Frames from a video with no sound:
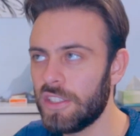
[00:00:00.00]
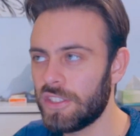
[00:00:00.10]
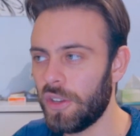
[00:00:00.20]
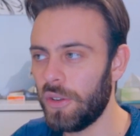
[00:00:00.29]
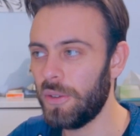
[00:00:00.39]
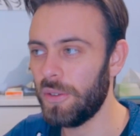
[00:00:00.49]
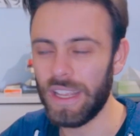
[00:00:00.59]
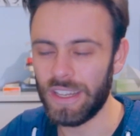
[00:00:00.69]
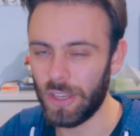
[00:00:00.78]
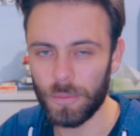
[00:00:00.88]
So
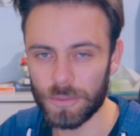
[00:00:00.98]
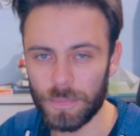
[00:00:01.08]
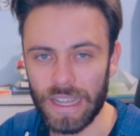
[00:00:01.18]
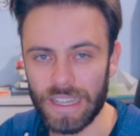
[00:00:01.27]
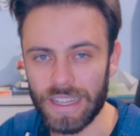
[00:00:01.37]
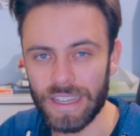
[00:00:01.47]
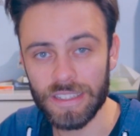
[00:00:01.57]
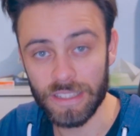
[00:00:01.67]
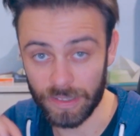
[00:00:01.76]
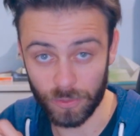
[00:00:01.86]
yeah, the humor's back again.
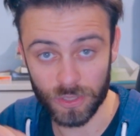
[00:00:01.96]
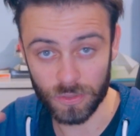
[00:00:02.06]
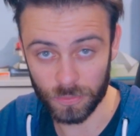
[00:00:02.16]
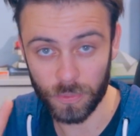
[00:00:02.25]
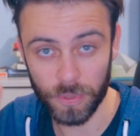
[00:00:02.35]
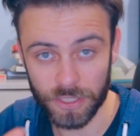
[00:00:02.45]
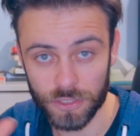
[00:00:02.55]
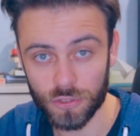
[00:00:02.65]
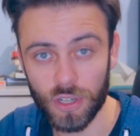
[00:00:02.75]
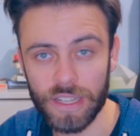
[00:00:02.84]
There were some pretty
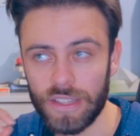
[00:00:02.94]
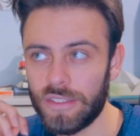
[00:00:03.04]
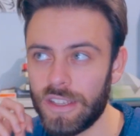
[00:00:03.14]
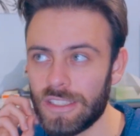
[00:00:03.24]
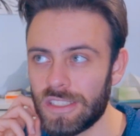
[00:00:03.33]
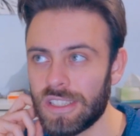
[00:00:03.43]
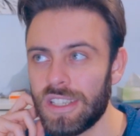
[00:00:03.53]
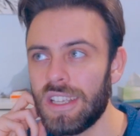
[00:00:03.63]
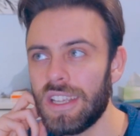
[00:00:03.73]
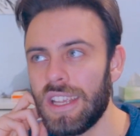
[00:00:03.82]
striking things
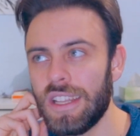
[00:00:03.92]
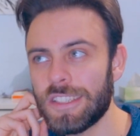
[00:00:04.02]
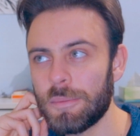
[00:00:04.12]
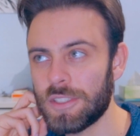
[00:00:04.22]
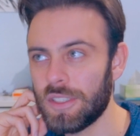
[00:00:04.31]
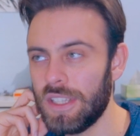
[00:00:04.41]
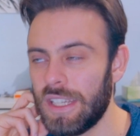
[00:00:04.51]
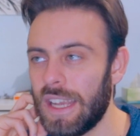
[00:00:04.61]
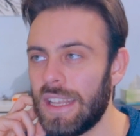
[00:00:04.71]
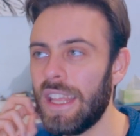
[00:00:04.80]
in this episode near
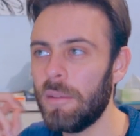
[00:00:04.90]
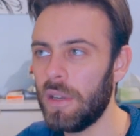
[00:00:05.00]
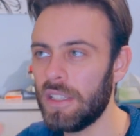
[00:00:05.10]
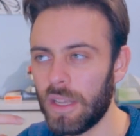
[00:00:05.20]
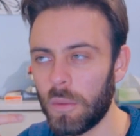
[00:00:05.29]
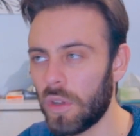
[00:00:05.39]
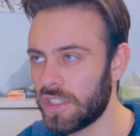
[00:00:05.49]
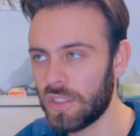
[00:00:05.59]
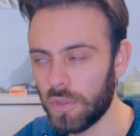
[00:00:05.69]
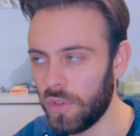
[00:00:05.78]
the end there, but there was
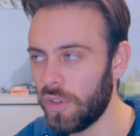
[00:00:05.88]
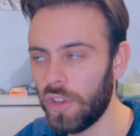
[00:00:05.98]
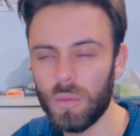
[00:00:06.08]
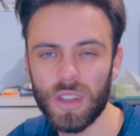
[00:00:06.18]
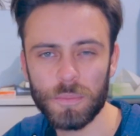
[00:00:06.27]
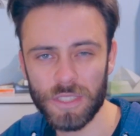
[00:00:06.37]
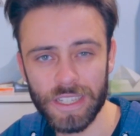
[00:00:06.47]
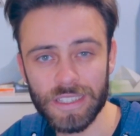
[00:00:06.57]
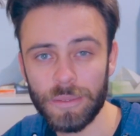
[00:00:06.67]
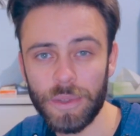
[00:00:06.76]
still good humor,
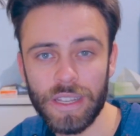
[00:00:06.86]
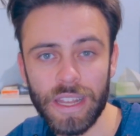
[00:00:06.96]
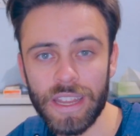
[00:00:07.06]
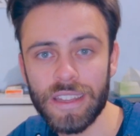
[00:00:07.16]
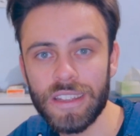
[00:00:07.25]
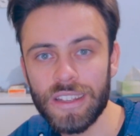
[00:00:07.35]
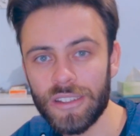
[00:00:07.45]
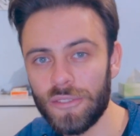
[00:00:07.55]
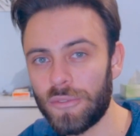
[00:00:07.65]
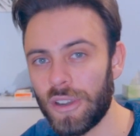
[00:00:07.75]
particularly when they
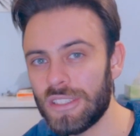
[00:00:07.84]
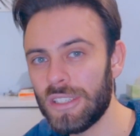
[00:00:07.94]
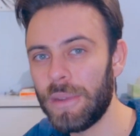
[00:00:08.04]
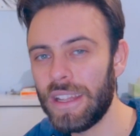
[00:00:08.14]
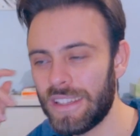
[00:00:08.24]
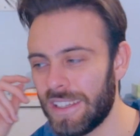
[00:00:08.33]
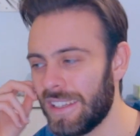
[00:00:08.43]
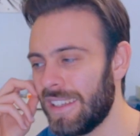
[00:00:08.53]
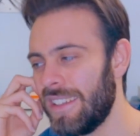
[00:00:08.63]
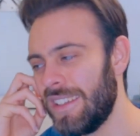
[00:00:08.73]
confronted him at
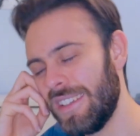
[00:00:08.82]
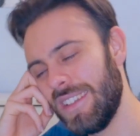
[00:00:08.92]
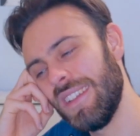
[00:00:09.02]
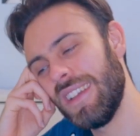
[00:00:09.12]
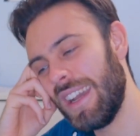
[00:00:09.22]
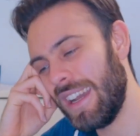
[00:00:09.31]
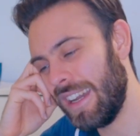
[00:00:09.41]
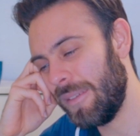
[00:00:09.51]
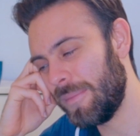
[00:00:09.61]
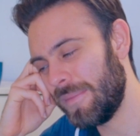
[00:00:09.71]
the
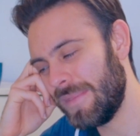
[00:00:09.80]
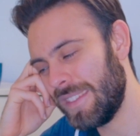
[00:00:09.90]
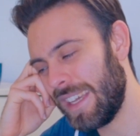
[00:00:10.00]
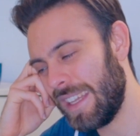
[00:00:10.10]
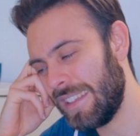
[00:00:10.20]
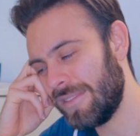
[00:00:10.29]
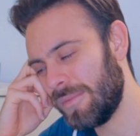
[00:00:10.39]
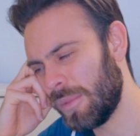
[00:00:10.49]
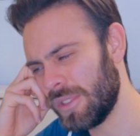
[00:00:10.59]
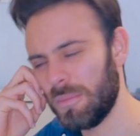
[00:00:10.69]
um, that
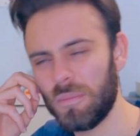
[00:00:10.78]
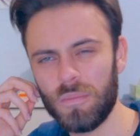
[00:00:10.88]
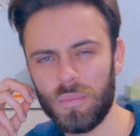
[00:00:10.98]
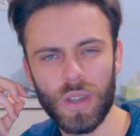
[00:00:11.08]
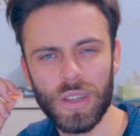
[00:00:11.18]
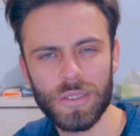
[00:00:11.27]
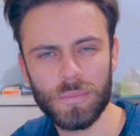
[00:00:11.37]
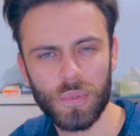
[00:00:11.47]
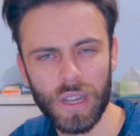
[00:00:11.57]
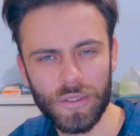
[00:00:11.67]
what was it brunch
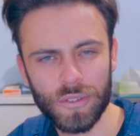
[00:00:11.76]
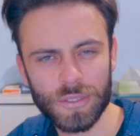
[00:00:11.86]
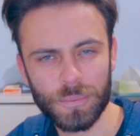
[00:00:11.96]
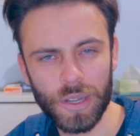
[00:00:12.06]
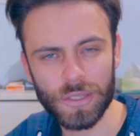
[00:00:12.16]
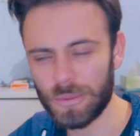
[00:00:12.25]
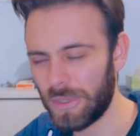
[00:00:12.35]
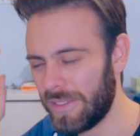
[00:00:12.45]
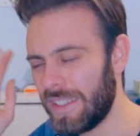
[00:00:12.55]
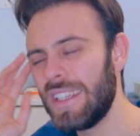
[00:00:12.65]
breakfast brunch or
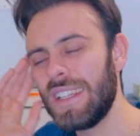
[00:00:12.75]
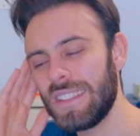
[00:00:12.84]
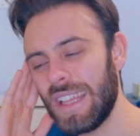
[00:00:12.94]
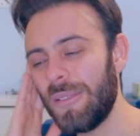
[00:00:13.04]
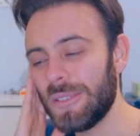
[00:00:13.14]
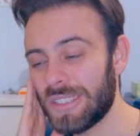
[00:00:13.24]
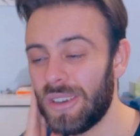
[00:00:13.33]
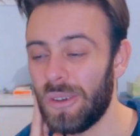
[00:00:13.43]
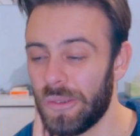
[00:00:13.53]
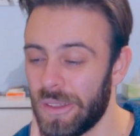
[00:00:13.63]
whatever. That was the
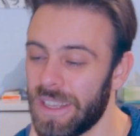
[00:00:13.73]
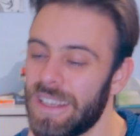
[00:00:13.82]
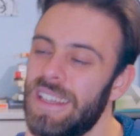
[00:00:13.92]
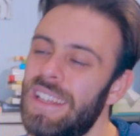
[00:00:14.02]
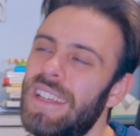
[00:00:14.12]
whole thing.